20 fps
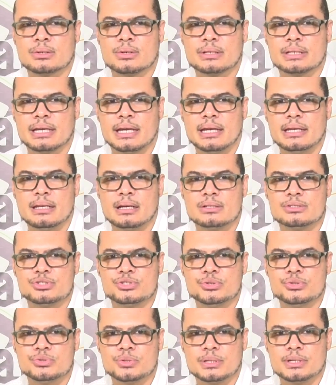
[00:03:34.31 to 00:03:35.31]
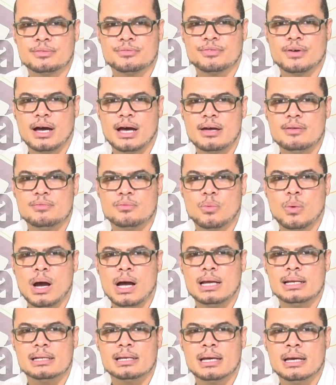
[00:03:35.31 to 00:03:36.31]
cocaine on June 25
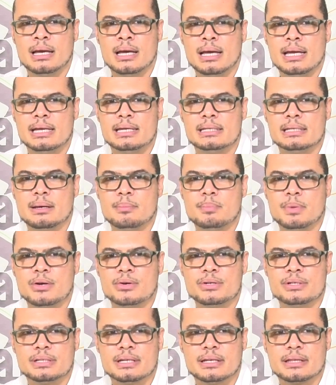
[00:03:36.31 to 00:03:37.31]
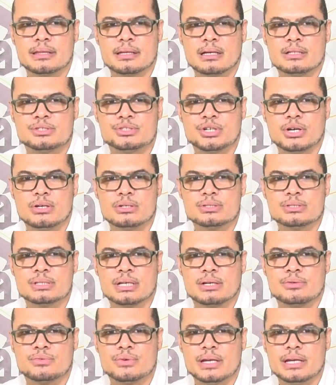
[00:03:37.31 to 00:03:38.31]
while in Meredith. Chung's
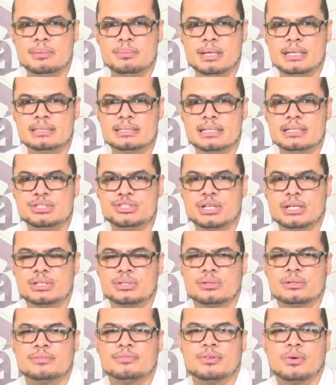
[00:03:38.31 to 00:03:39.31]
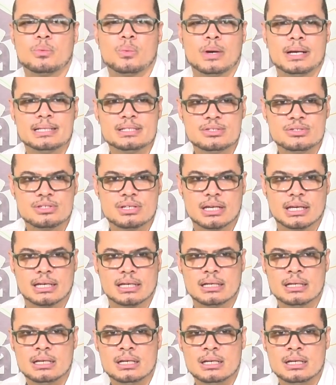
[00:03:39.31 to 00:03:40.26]
arraignment is scheduled for Wednesday.